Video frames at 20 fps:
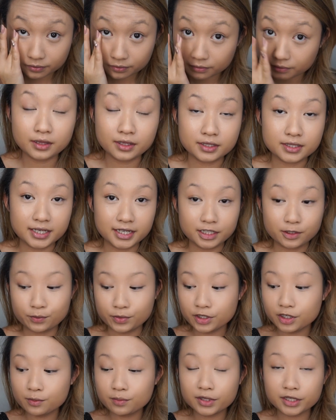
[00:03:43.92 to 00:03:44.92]
And then taking the
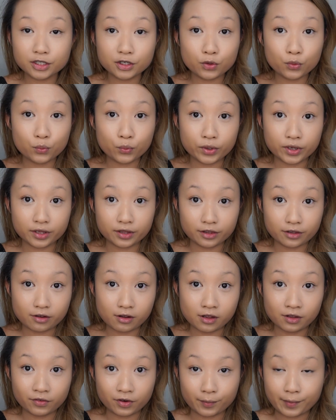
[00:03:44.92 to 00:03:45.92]
beauty blender with
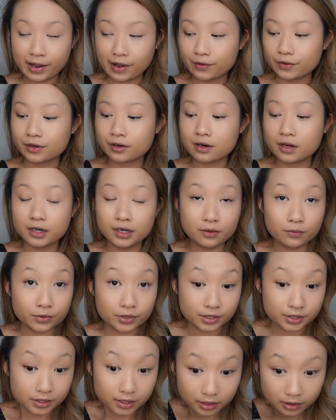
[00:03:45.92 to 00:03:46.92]
all of our powder on it,
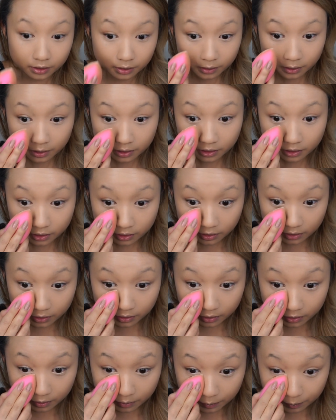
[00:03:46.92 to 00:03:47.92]
we're just gonna
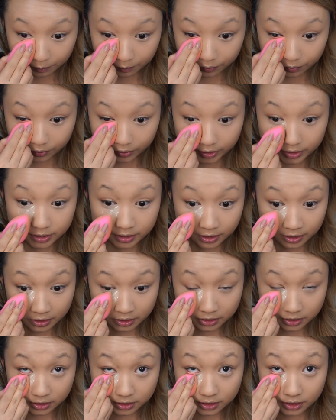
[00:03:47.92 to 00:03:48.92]
press it
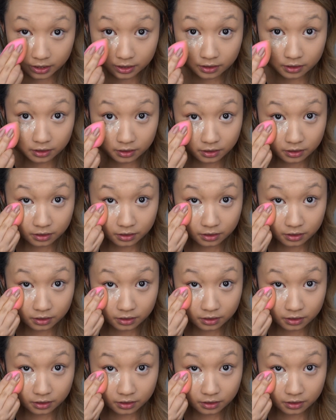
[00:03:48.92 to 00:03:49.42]
into the skin.